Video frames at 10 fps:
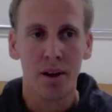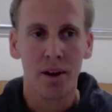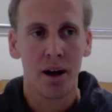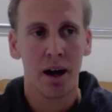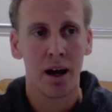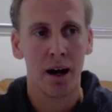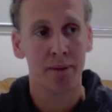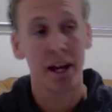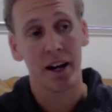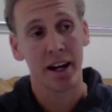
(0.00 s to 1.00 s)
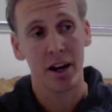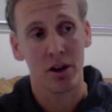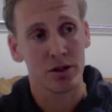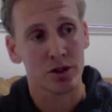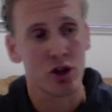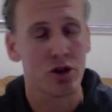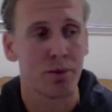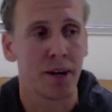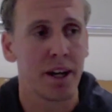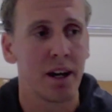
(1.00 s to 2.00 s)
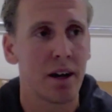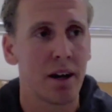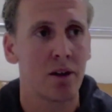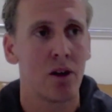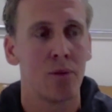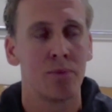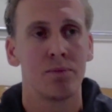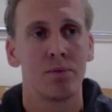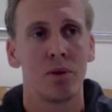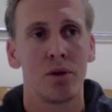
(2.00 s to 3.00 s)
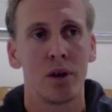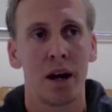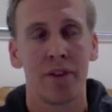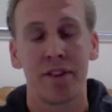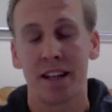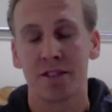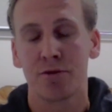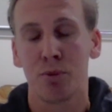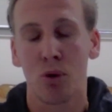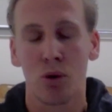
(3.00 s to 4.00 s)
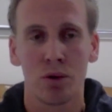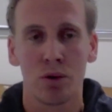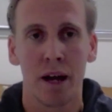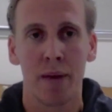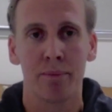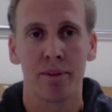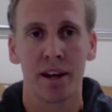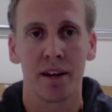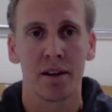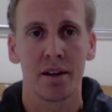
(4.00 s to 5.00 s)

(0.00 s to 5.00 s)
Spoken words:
Again, on social media, that's football MT